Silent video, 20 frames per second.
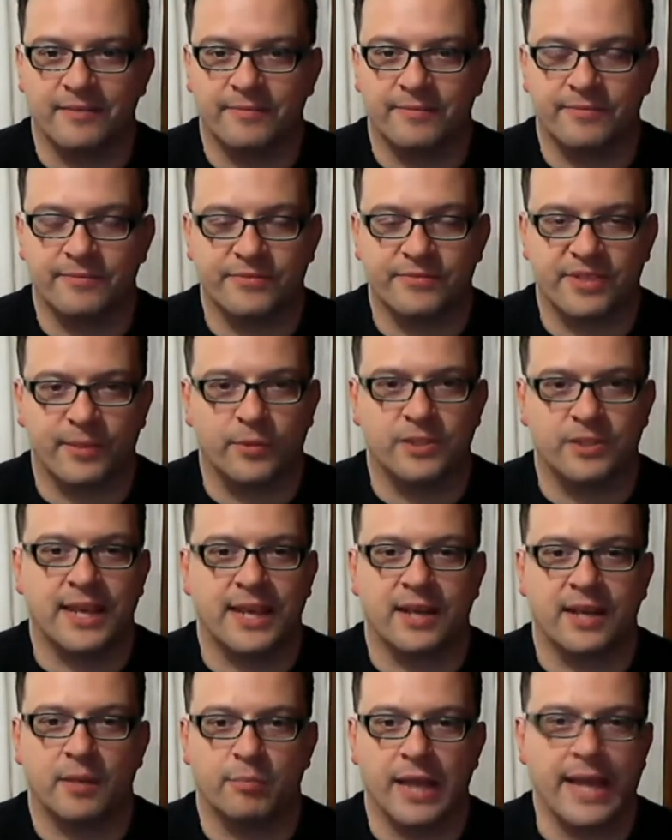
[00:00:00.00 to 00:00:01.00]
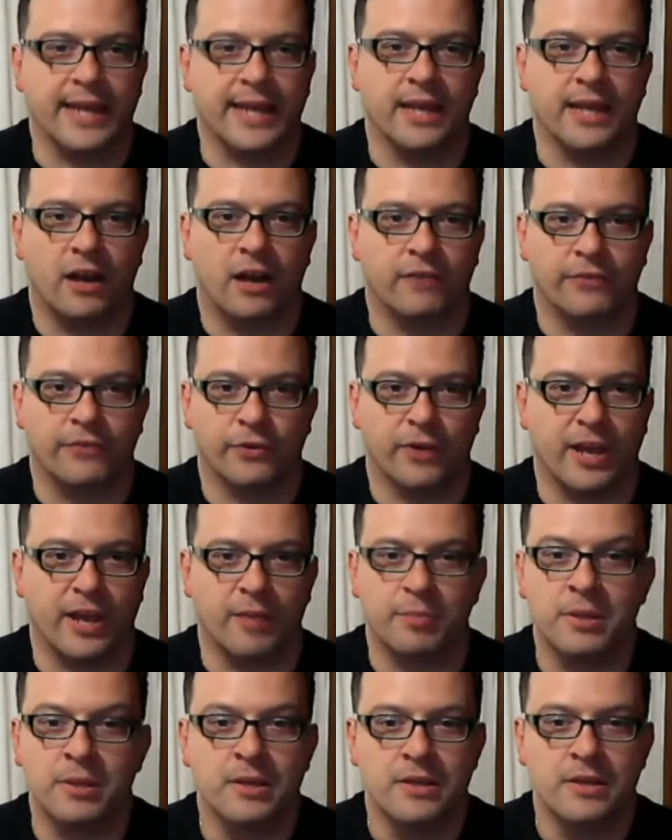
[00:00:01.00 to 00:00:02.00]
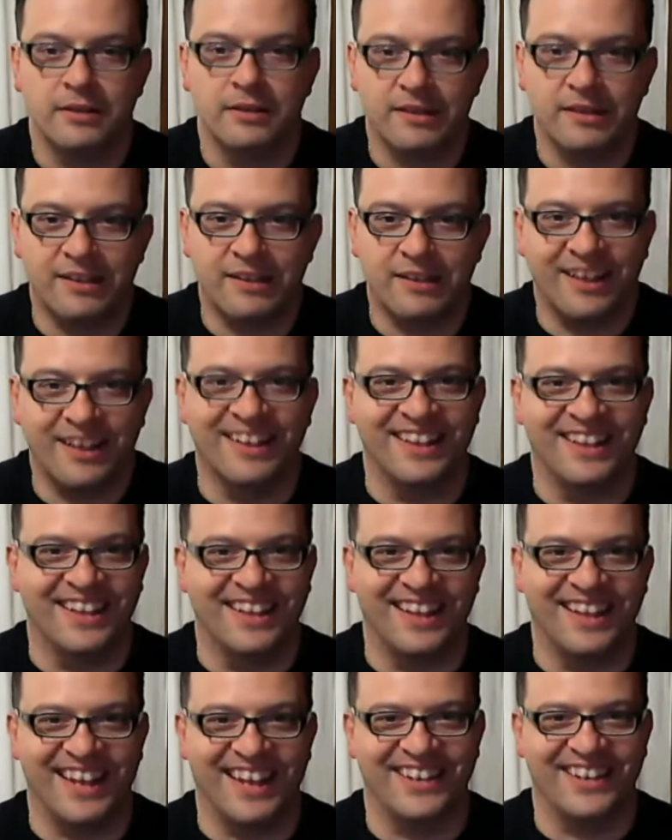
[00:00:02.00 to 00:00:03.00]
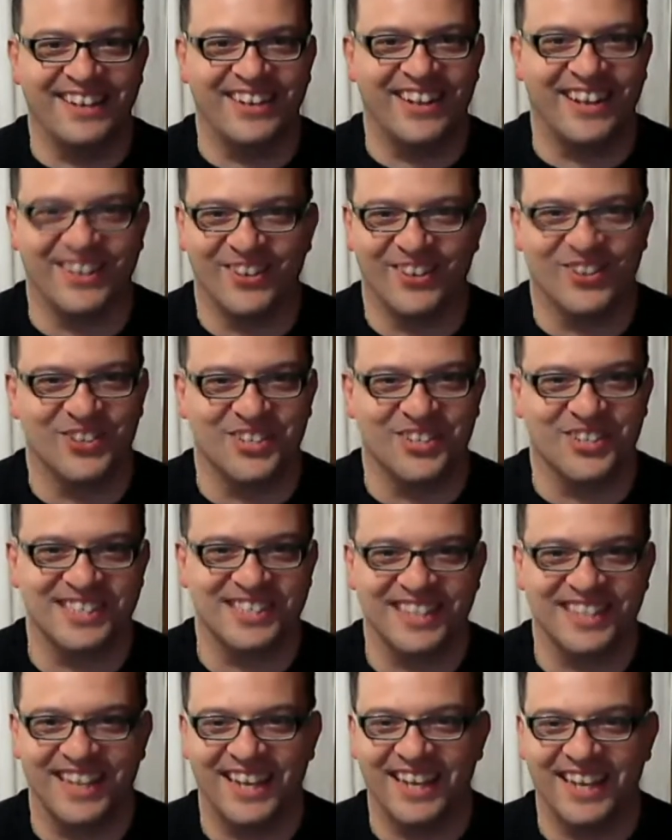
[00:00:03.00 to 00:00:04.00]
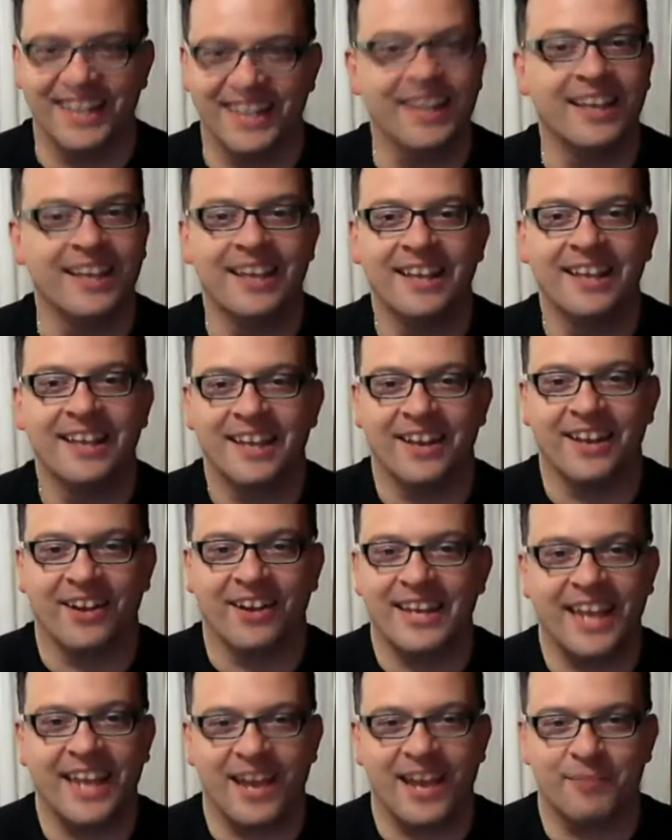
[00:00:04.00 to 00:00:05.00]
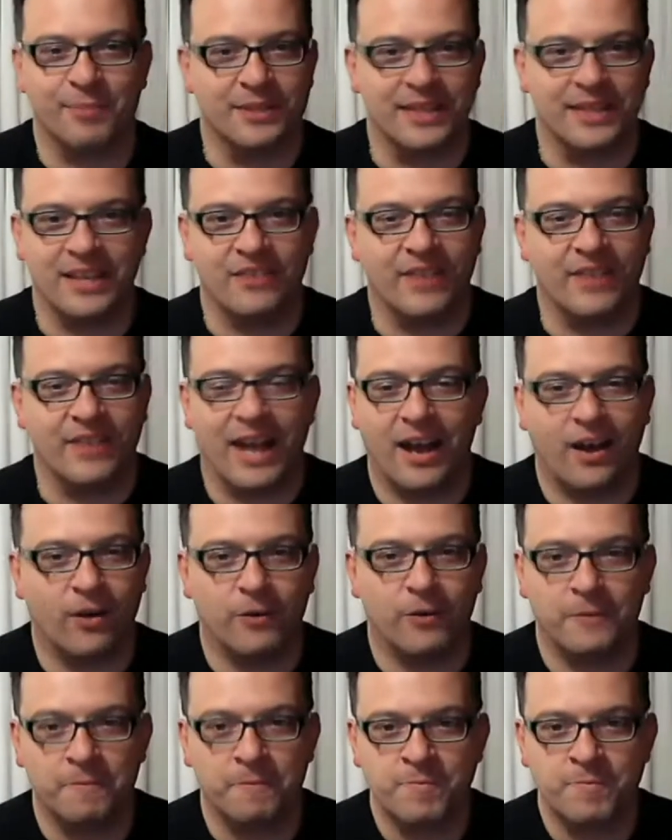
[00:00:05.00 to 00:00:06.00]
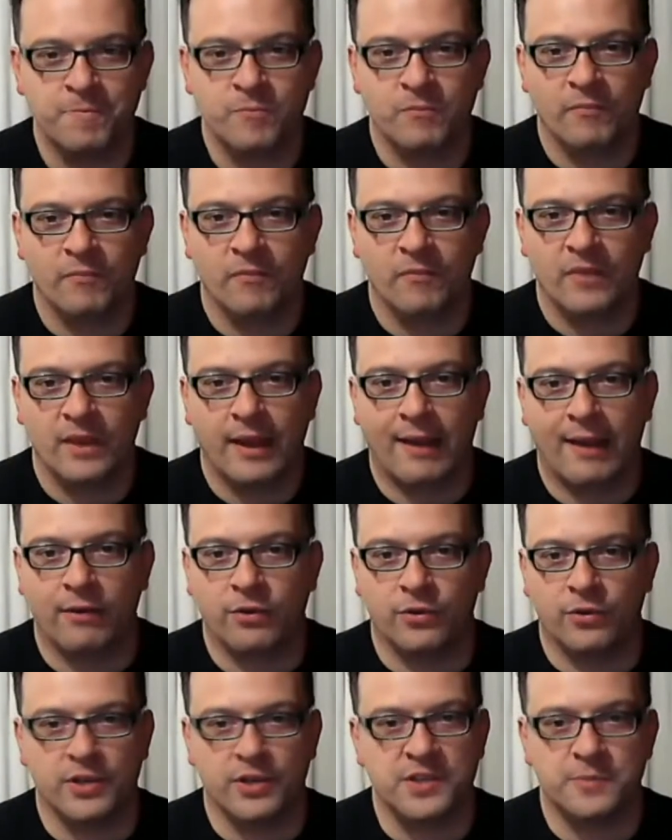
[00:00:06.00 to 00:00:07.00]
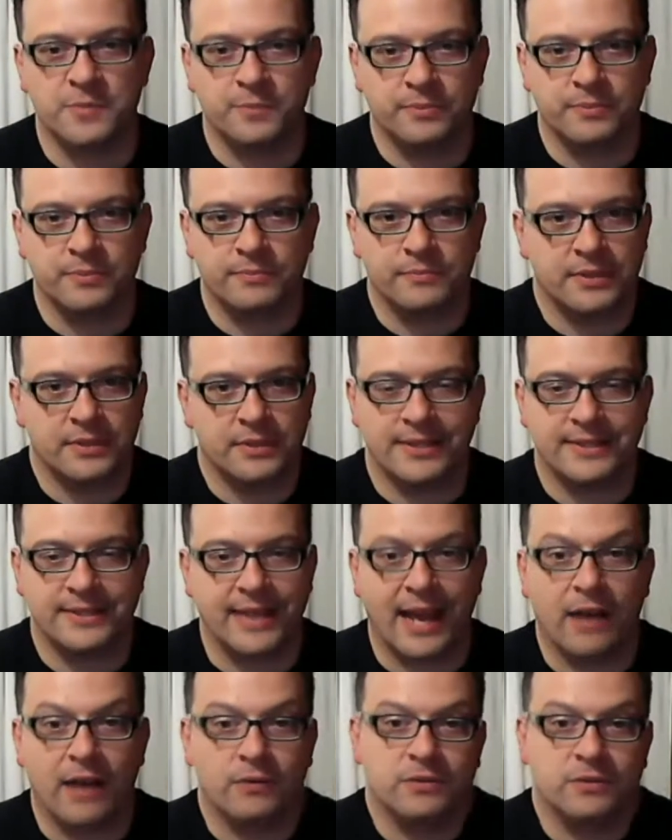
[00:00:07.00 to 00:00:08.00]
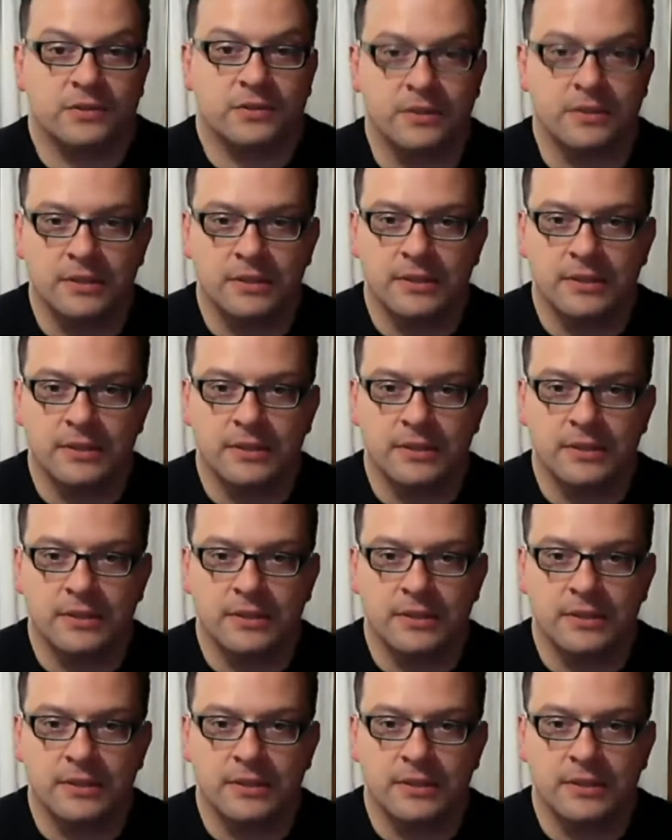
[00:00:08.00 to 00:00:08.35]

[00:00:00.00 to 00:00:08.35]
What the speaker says: someone's taking a blanket off your amp, and you're just like, I can't believe how crisp it sounds.